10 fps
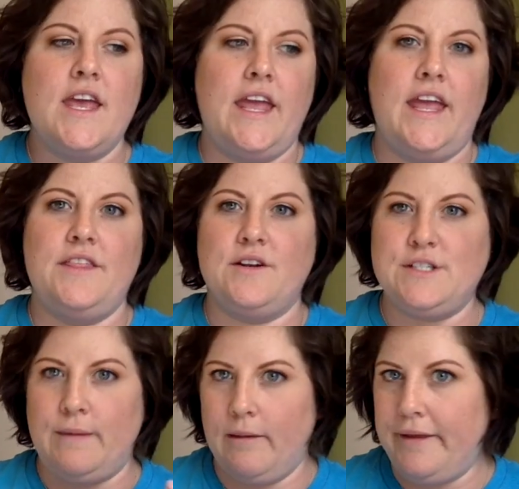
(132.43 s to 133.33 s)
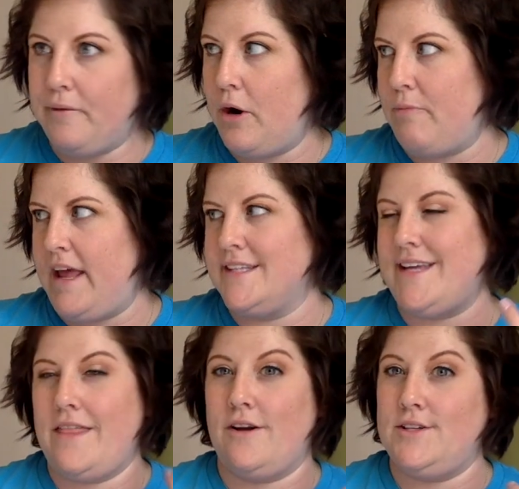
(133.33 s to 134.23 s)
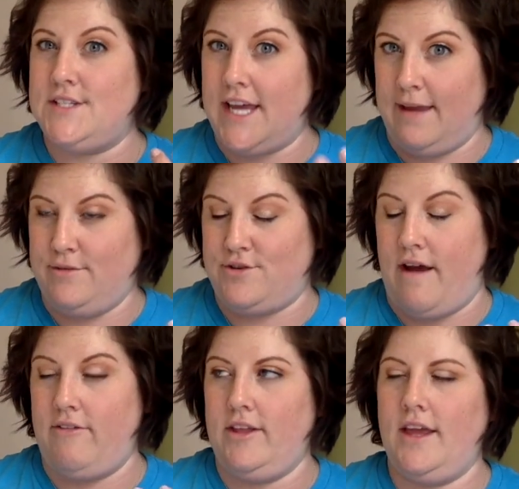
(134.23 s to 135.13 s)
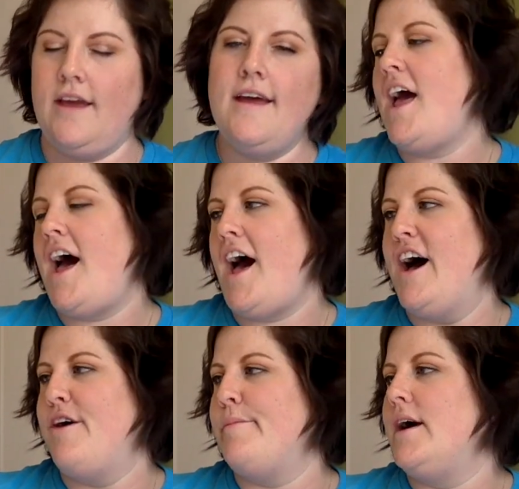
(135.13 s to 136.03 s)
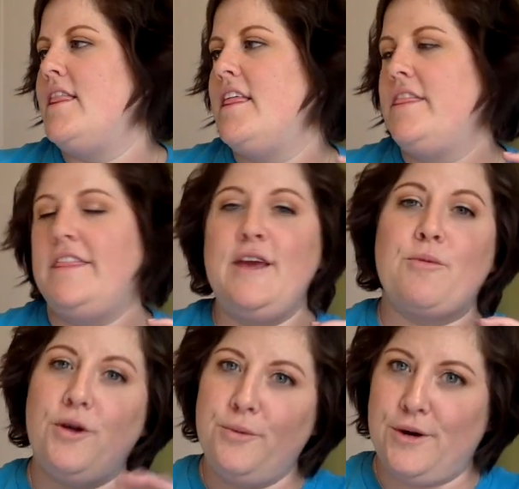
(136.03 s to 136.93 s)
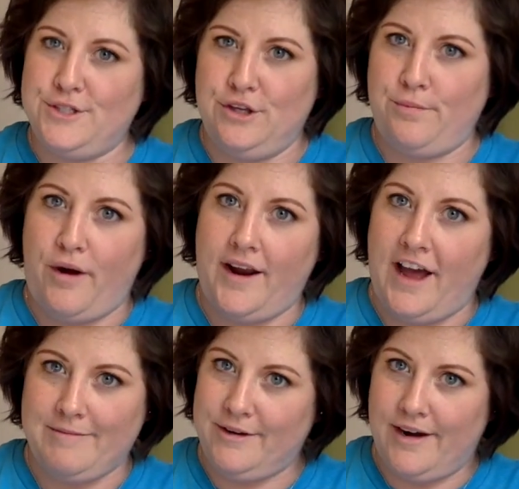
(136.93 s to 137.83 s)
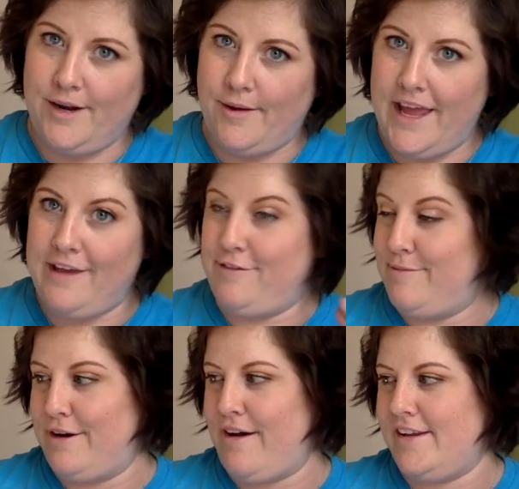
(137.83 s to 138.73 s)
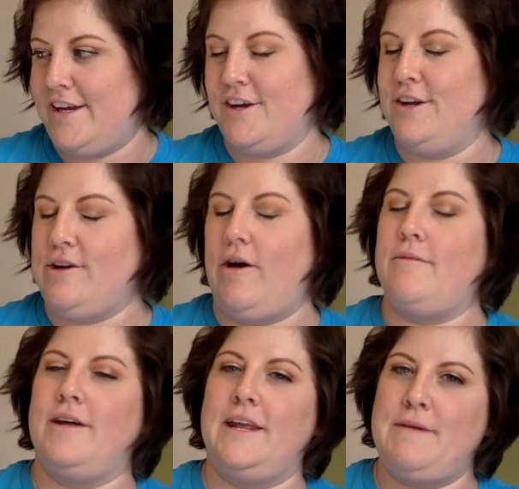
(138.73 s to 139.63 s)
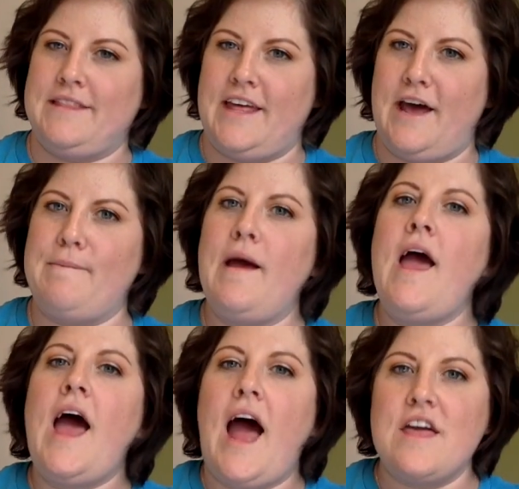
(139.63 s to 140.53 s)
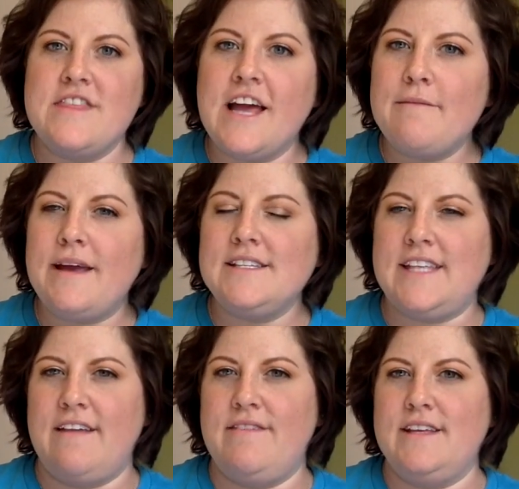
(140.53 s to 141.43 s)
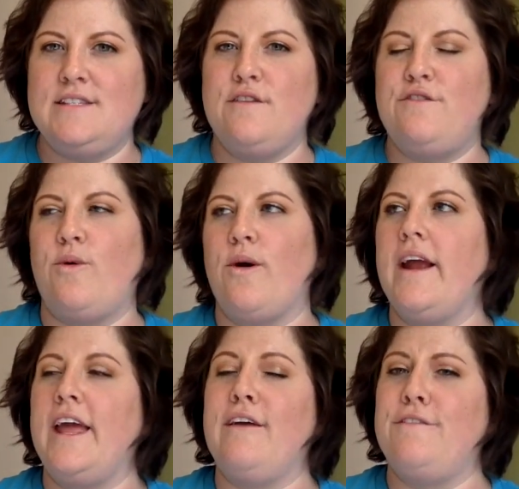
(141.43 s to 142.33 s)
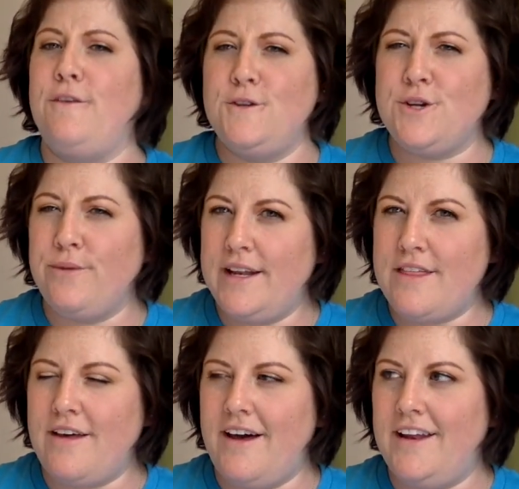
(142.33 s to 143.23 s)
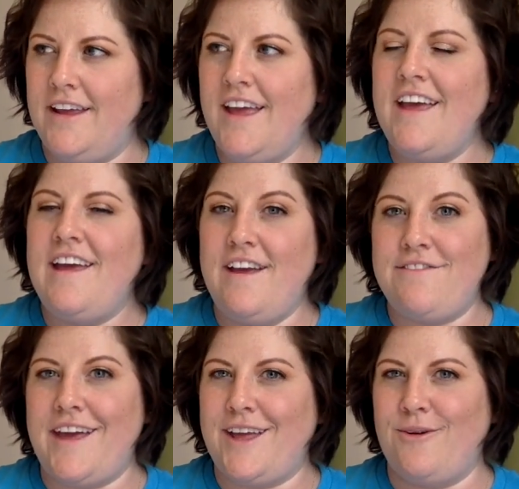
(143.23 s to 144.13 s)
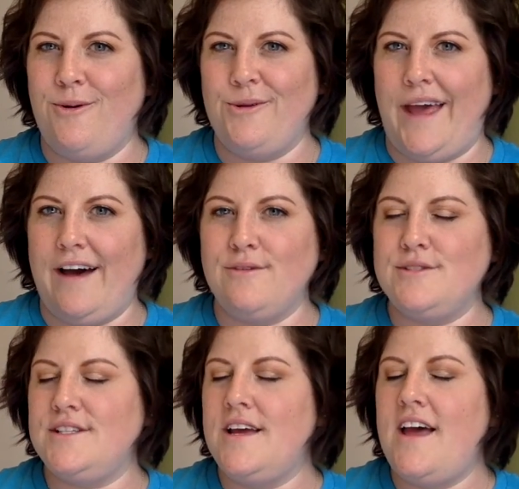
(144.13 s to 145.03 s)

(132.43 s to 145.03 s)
and there's a male-male romance, and there's time traveling. The World War II part got me right away. If you've been around here, you know I'm going to pick that up. I think I might save this for a future readathon if I can hold out,